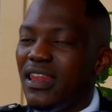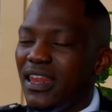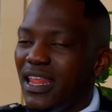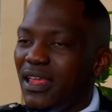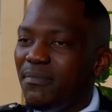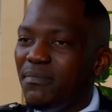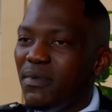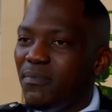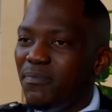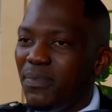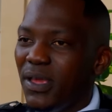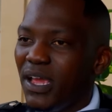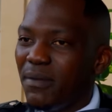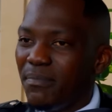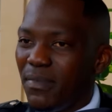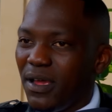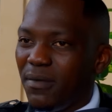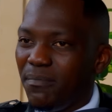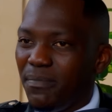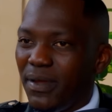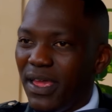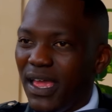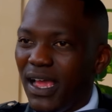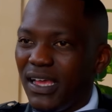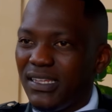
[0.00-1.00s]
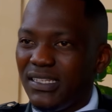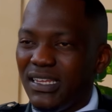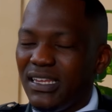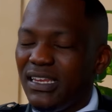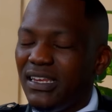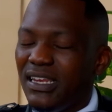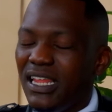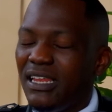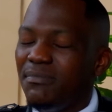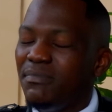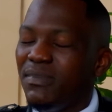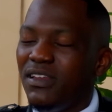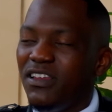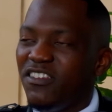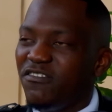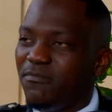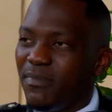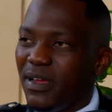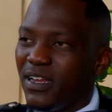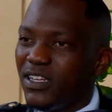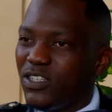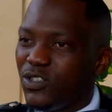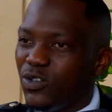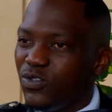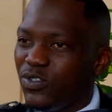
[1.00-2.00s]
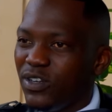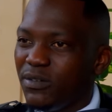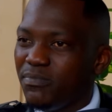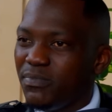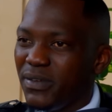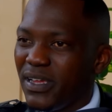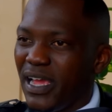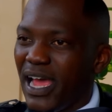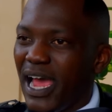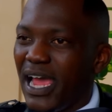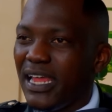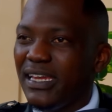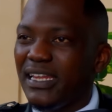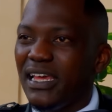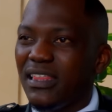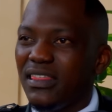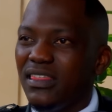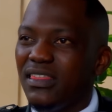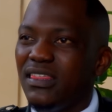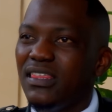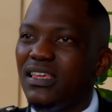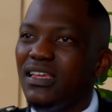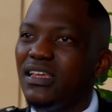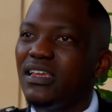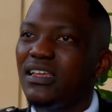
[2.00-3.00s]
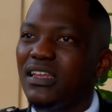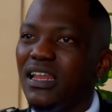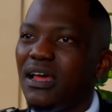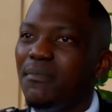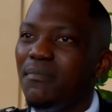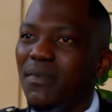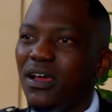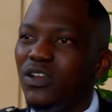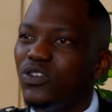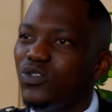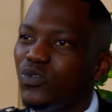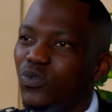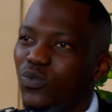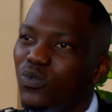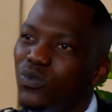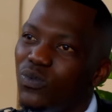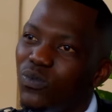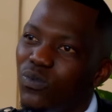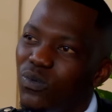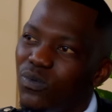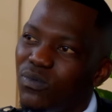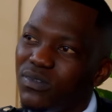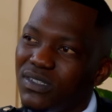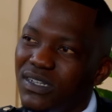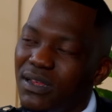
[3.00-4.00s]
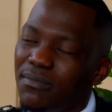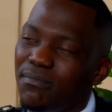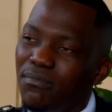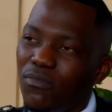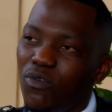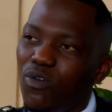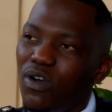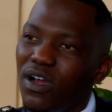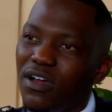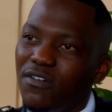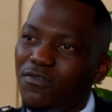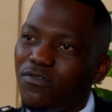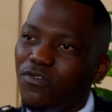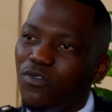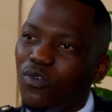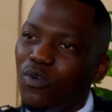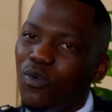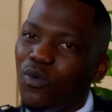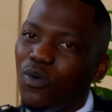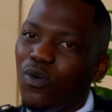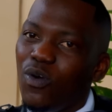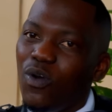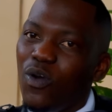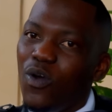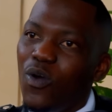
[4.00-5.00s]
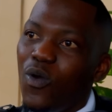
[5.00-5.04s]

let me pack my bags and let me leave my children behind, I think namanje uNkulunkulu usambonga for